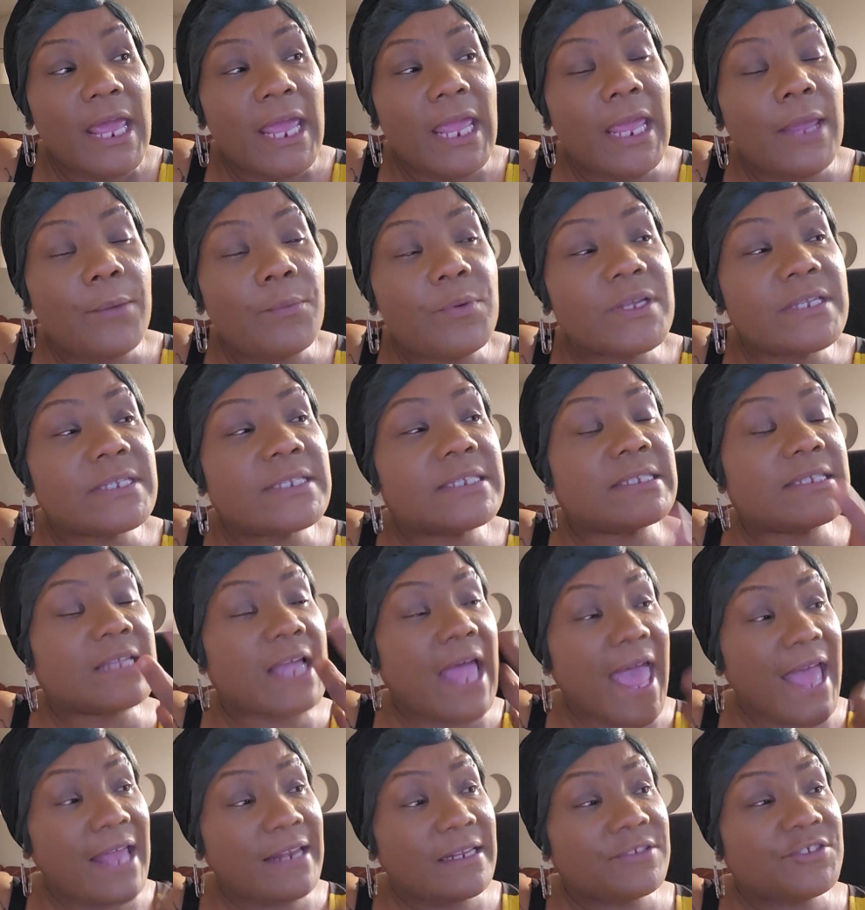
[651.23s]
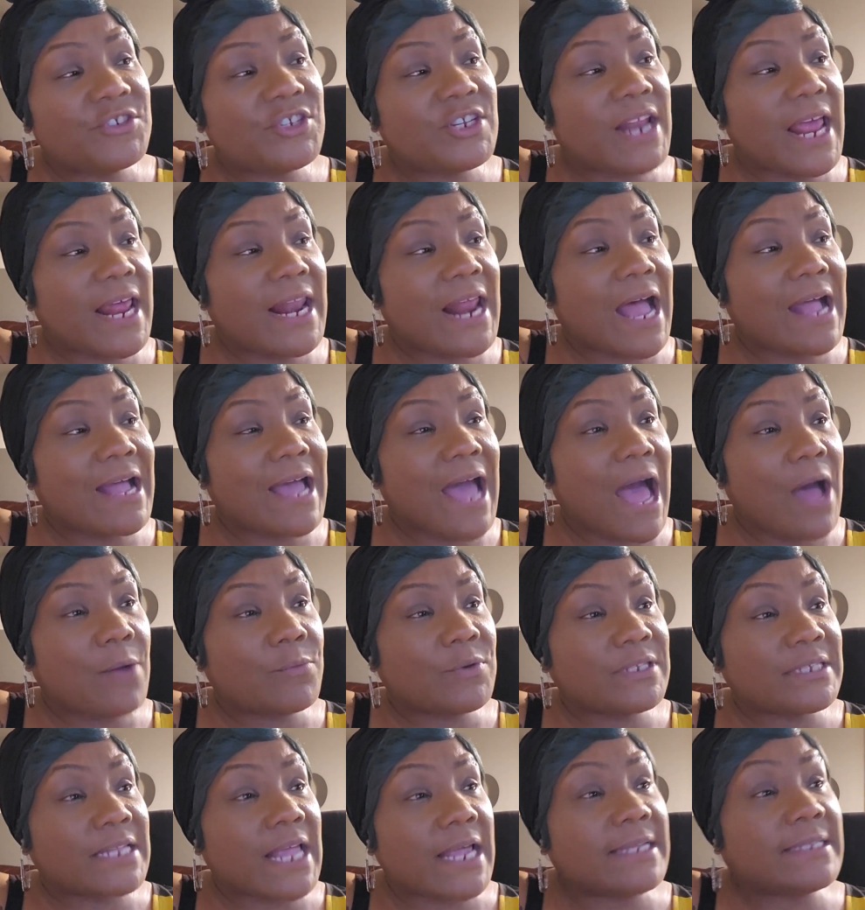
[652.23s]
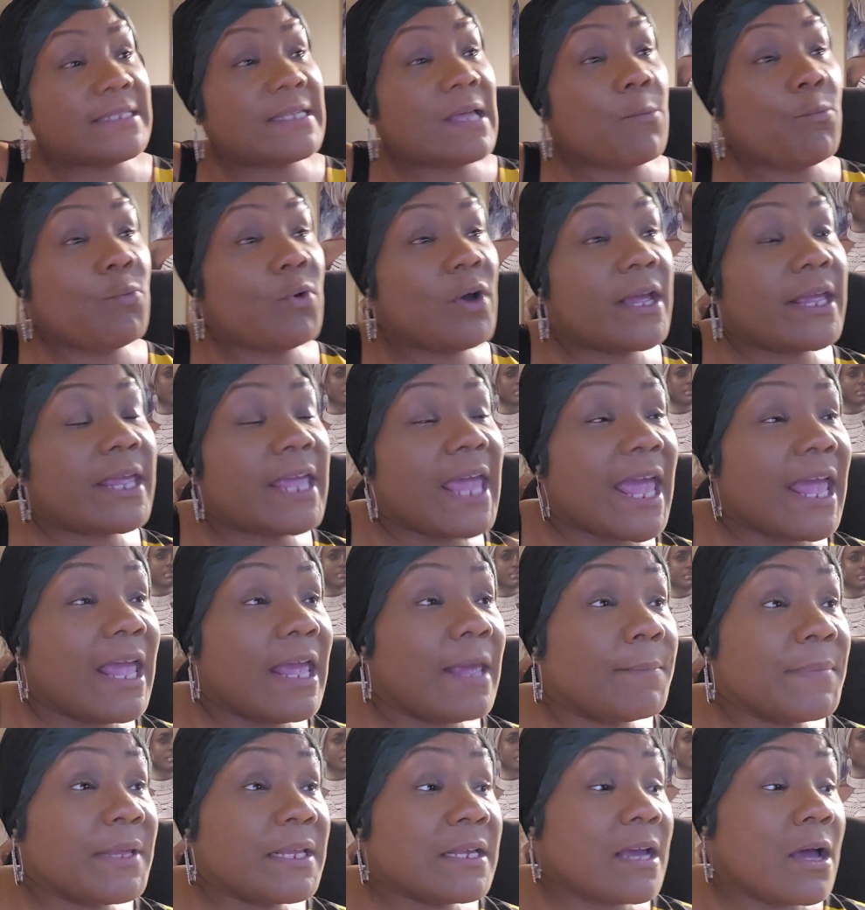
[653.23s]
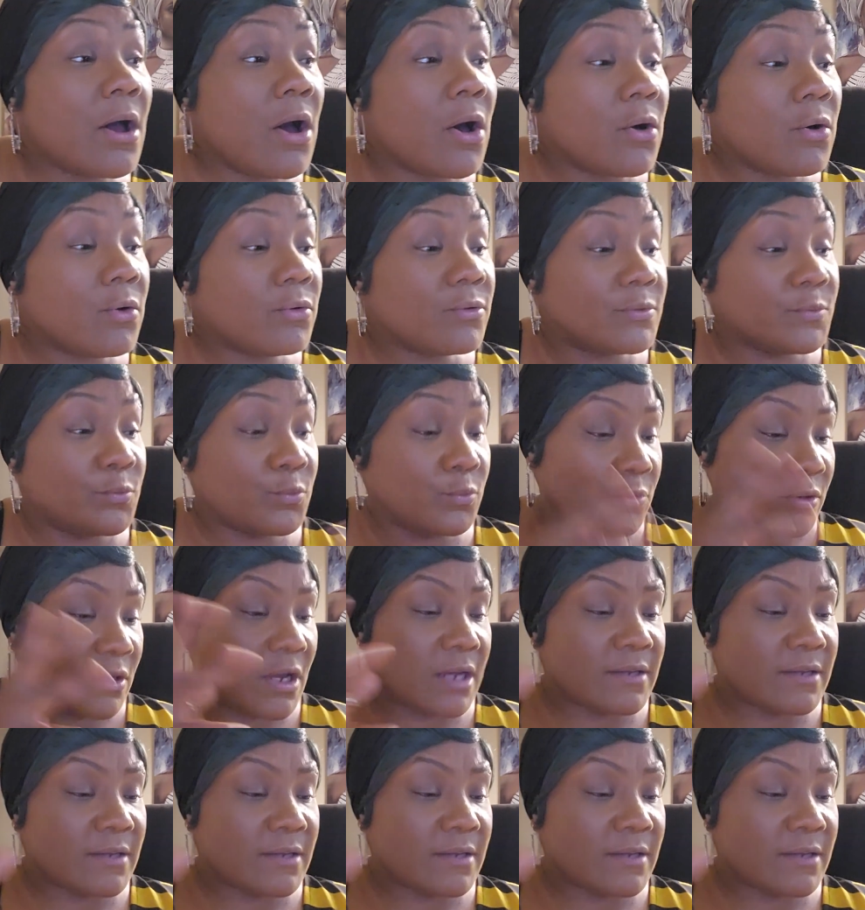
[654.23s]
it was the energy that I got was like someone came and